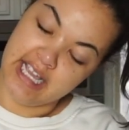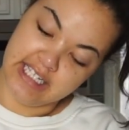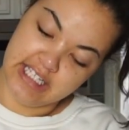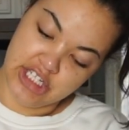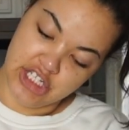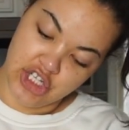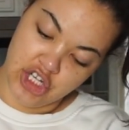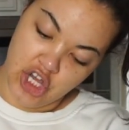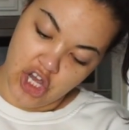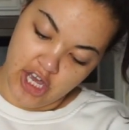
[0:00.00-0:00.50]
I
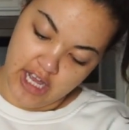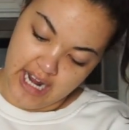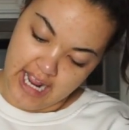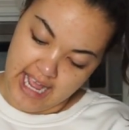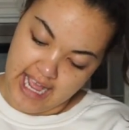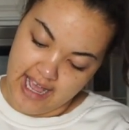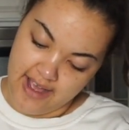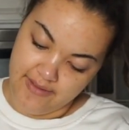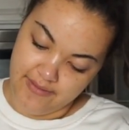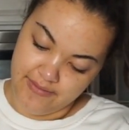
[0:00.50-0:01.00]
did not
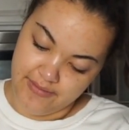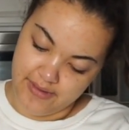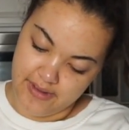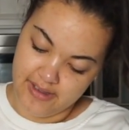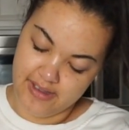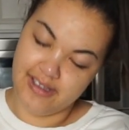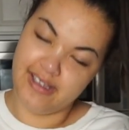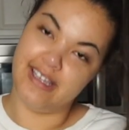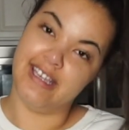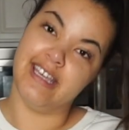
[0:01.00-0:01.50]
have
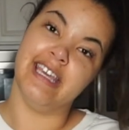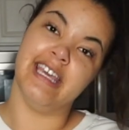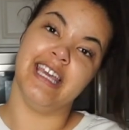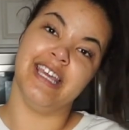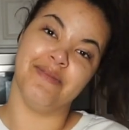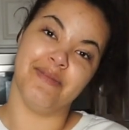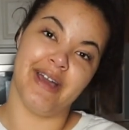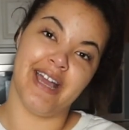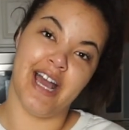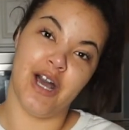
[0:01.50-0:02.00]

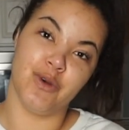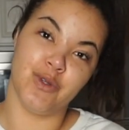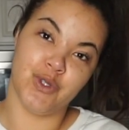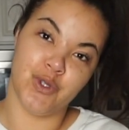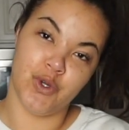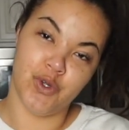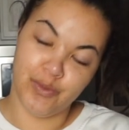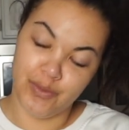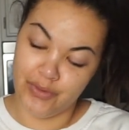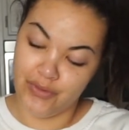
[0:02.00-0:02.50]
in my
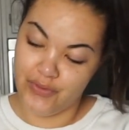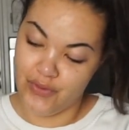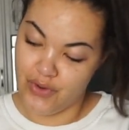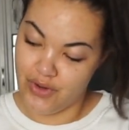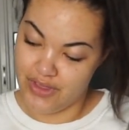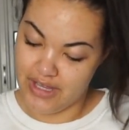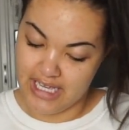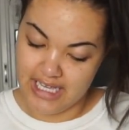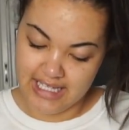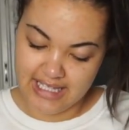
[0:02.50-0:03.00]
household before
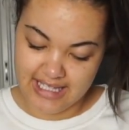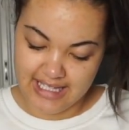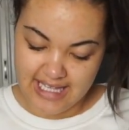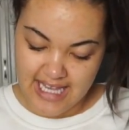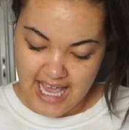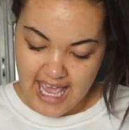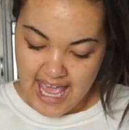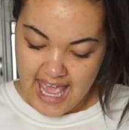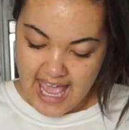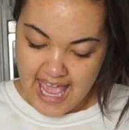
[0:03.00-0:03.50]
this,
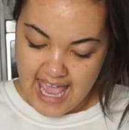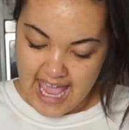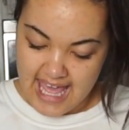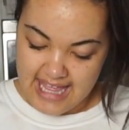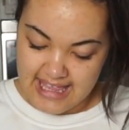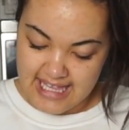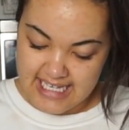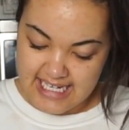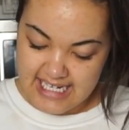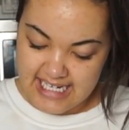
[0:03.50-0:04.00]

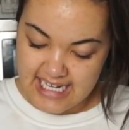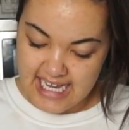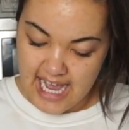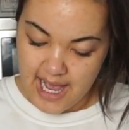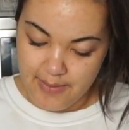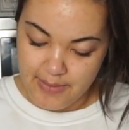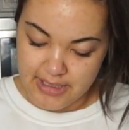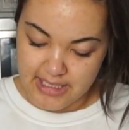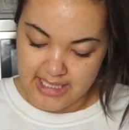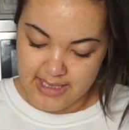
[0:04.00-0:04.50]
and they didn't
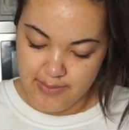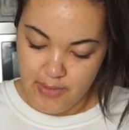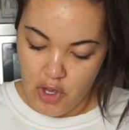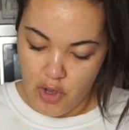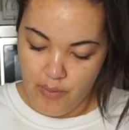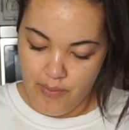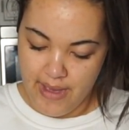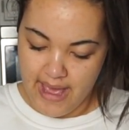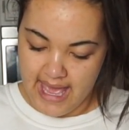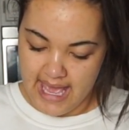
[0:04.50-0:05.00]
come in
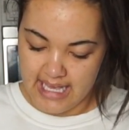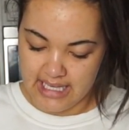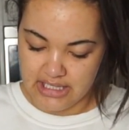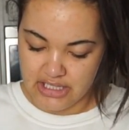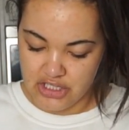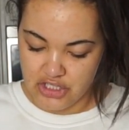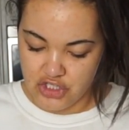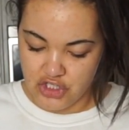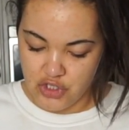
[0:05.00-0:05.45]
small bags.